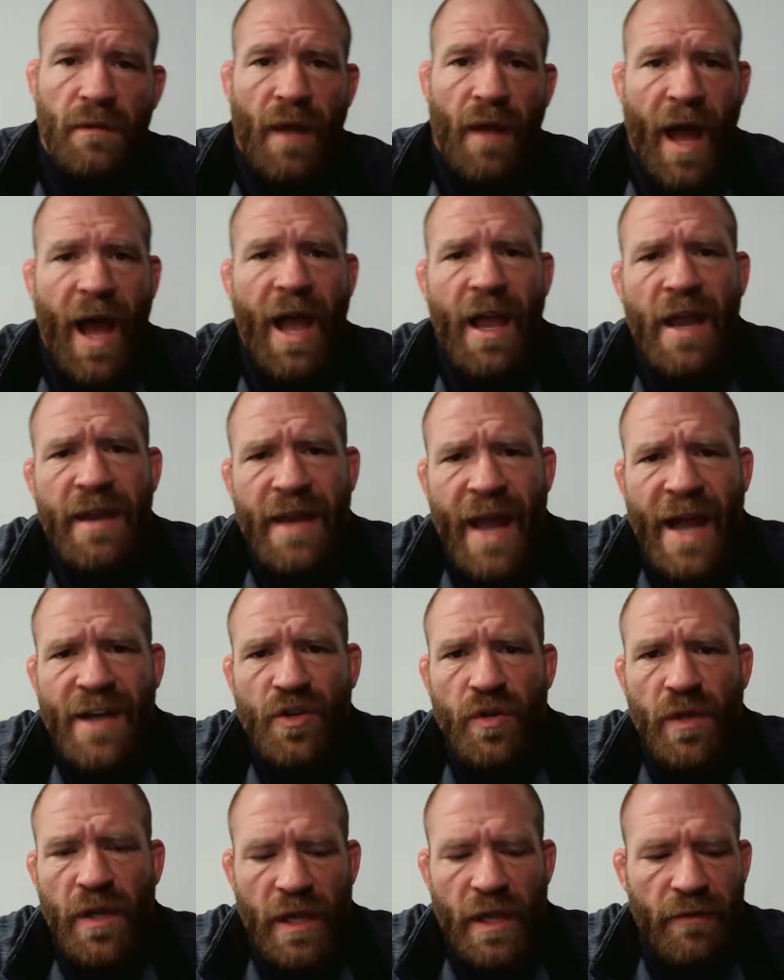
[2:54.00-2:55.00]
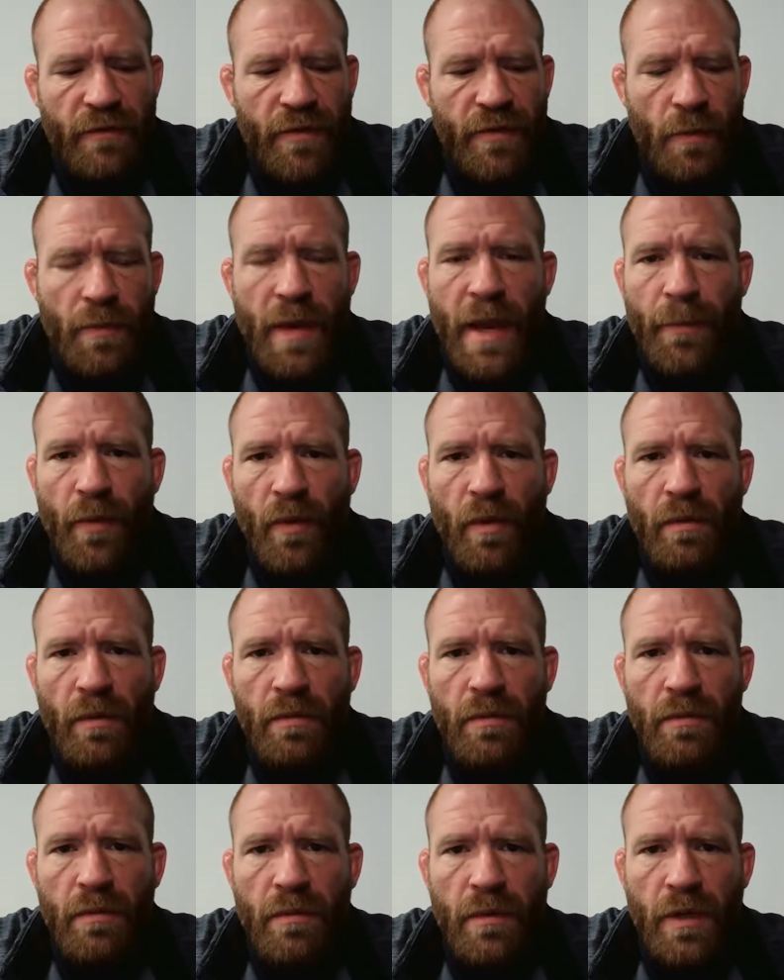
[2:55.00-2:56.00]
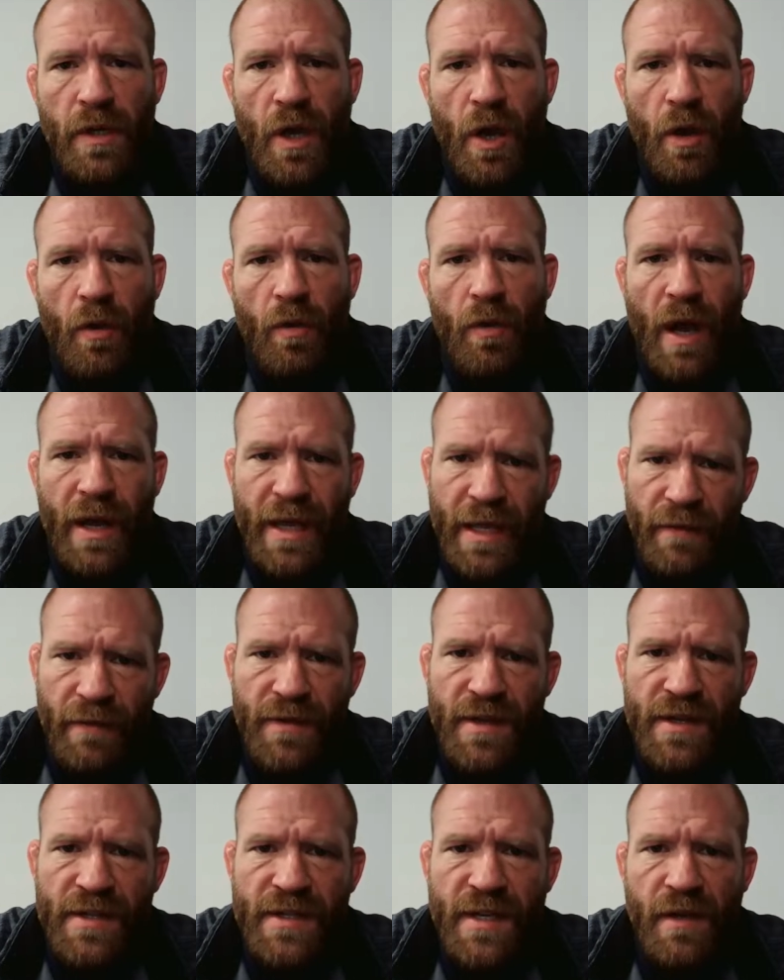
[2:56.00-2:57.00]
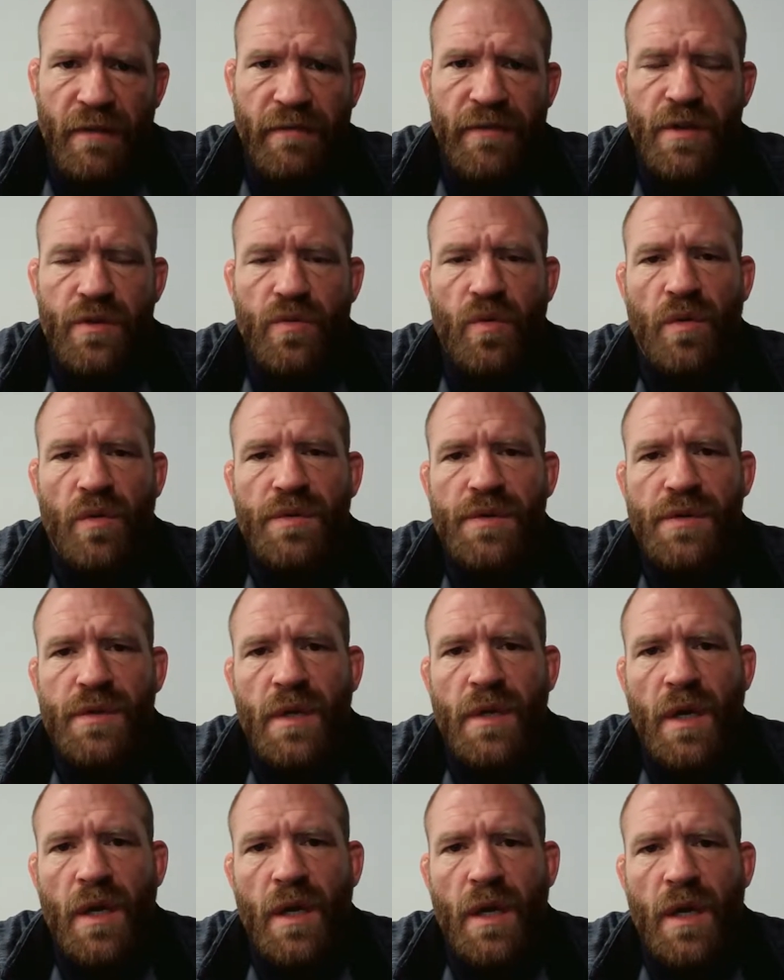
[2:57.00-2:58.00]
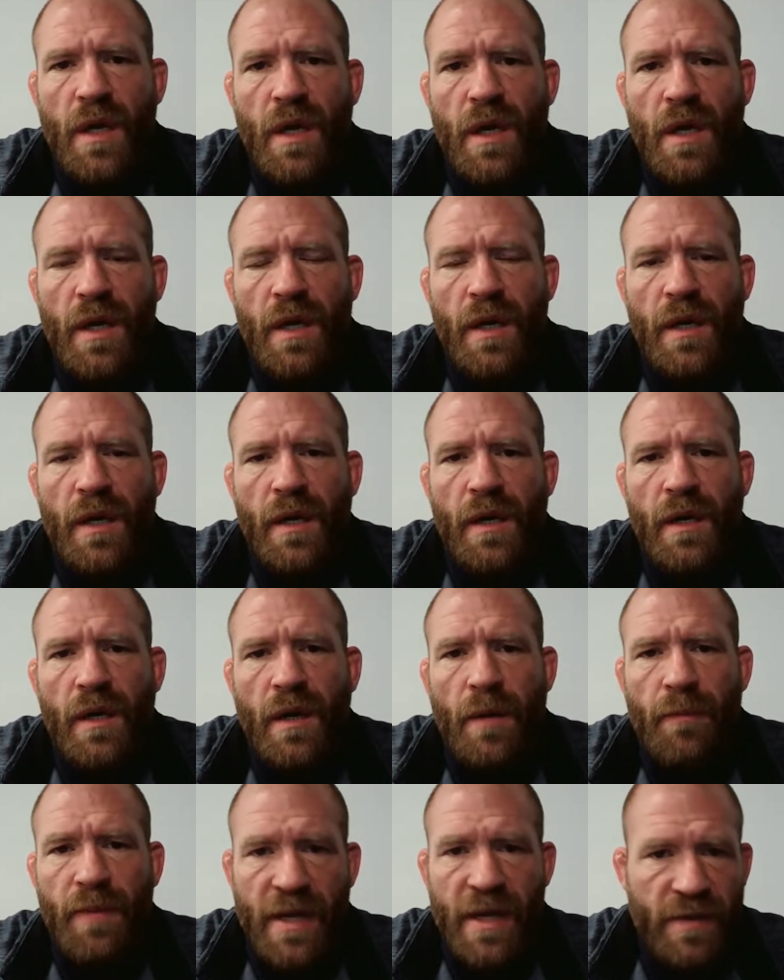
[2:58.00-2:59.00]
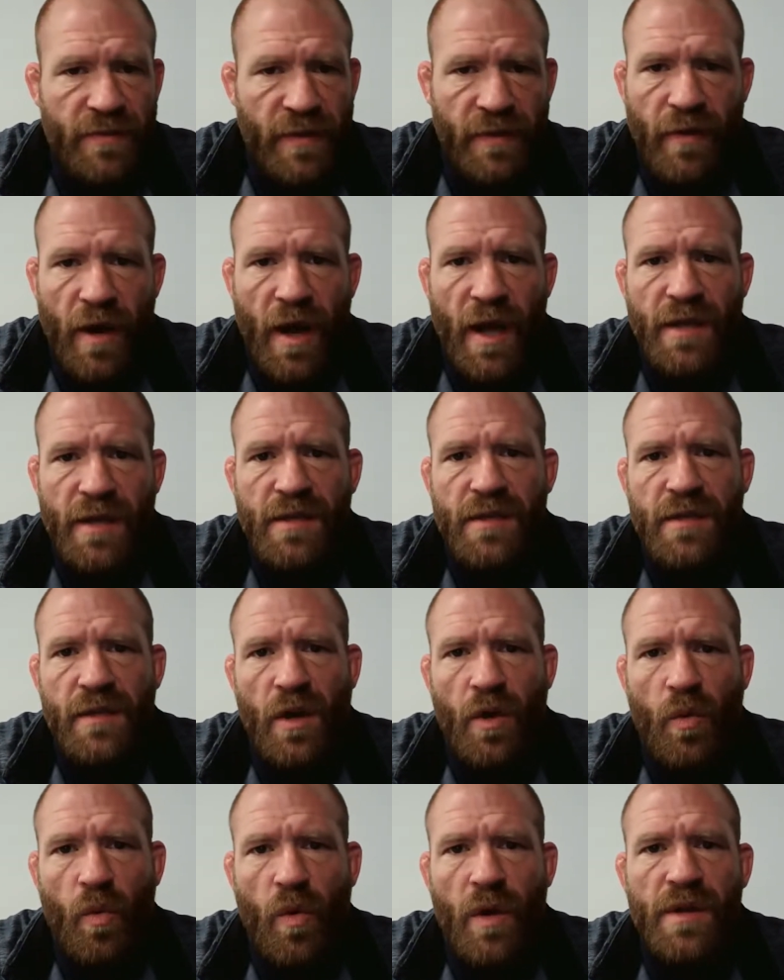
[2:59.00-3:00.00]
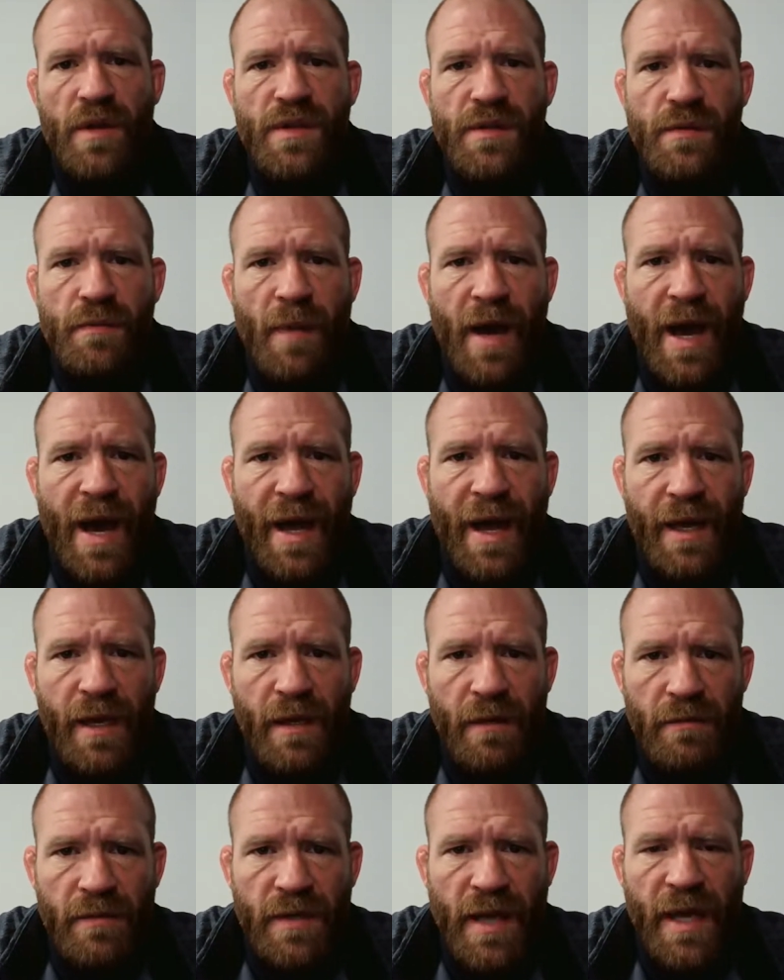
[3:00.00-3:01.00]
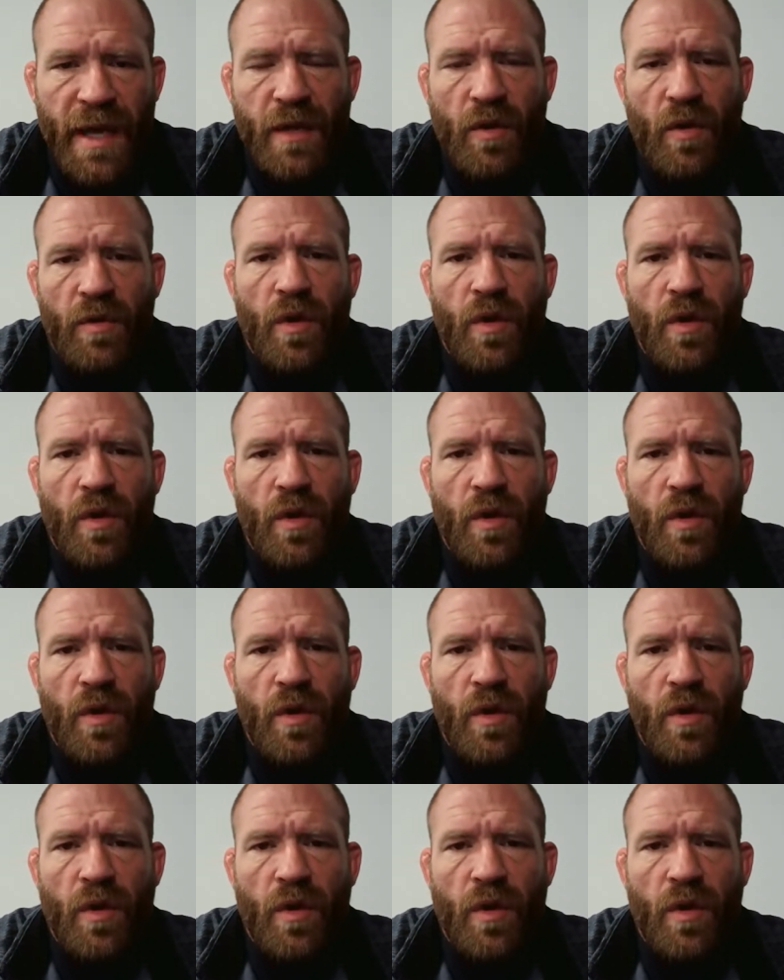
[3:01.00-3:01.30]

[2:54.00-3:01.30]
I naturally give the people, I give these individuals a piece of advice. What is my take on